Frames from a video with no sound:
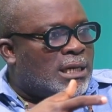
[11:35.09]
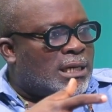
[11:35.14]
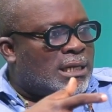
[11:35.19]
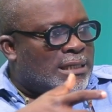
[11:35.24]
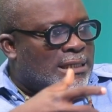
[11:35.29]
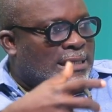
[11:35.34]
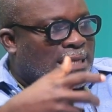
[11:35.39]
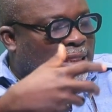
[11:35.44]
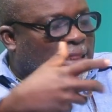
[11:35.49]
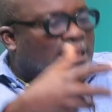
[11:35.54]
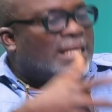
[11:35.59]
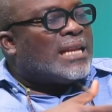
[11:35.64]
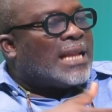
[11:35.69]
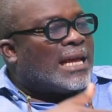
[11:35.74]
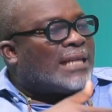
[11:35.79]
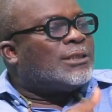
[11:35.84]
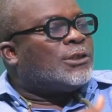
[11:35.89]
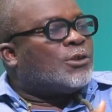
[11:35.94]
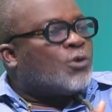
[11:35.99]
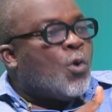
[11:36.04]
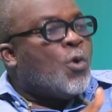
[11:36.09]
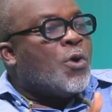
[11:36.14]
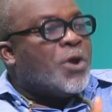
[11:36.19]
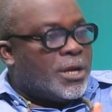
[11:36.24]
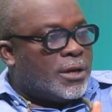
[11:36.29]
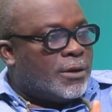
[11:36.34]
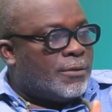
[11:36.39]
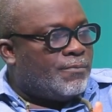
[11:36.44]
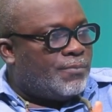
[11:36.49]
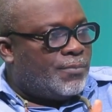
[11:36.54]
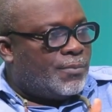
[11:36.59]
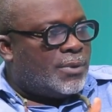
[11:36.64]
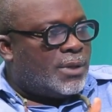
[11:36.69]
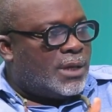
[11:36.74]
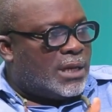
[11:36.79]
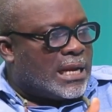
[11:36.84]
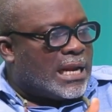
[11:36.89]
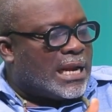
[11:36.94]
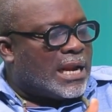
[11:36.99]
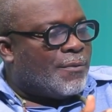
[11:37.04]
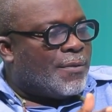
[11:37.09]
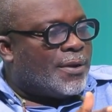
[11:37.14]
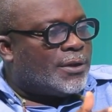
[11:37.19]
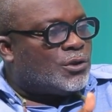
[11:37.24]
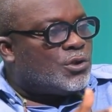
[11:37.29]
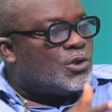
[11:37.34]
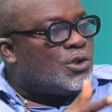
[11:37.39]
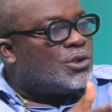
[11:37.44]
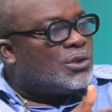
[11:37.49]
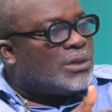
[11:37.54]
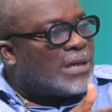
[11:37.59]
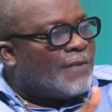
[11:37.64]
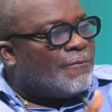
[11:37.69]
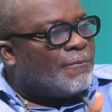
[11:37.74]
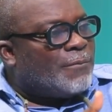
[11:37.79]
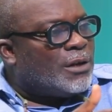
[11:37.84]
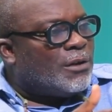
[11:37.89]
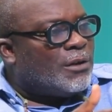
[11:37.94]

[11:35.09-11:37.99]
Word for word: the thing that's going. In other words, you need to have money.